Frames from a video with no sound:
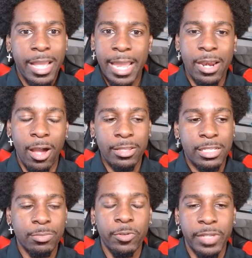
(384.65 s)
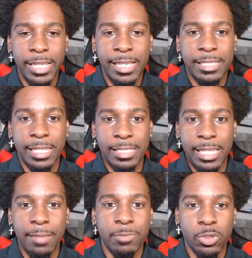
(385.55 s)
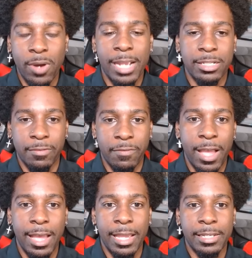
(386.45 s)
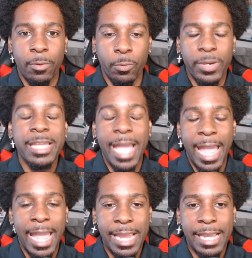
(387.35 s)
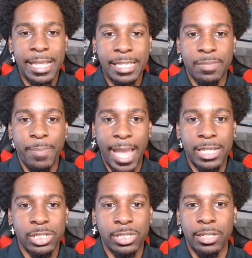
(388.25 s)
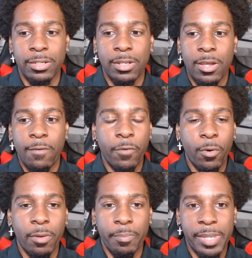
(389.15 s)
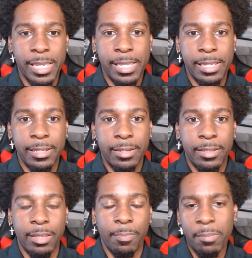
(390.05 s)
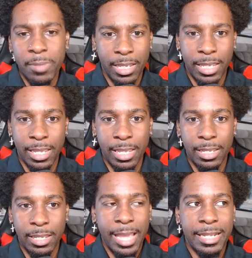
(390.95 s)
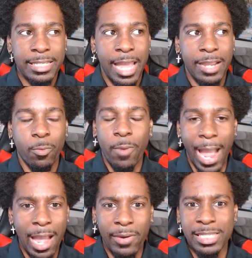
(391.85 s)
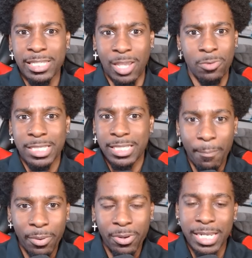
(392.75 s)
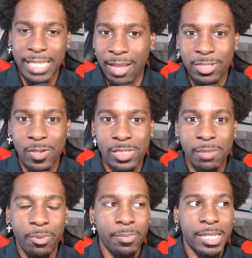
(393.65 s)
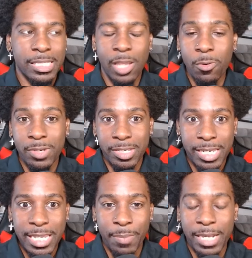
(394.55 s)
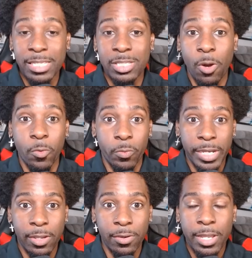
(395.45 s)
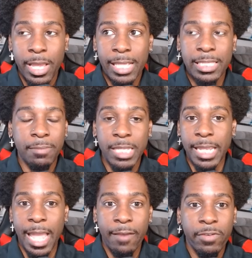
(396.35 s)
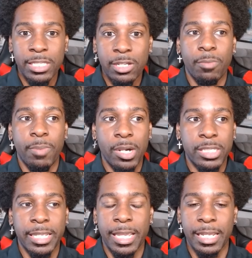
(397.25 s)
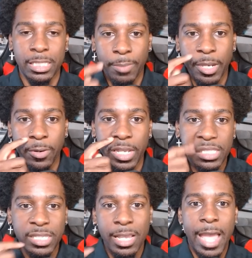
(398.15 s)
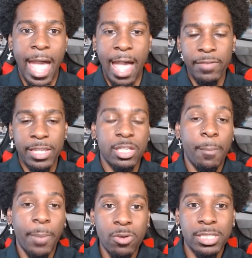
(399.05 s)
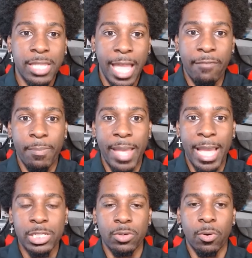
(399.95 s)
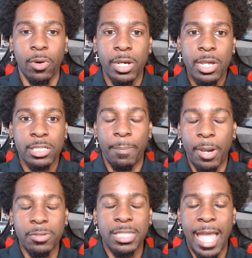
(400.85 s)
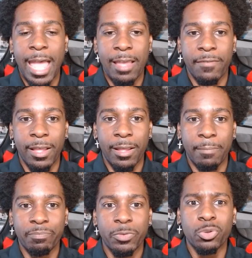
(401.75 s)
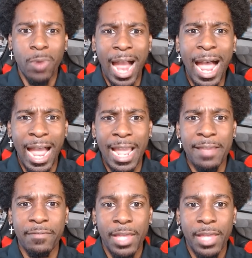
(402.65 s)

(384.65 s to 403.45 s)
And all this movie is him trying to find, regain his passion for being the Pumpkin King. And it's like, wow, it's so simple, and it sounds so simple, but it's so deep and it's so real. It's something every single person can experience, having supposed to have a passion or supposed to have drive.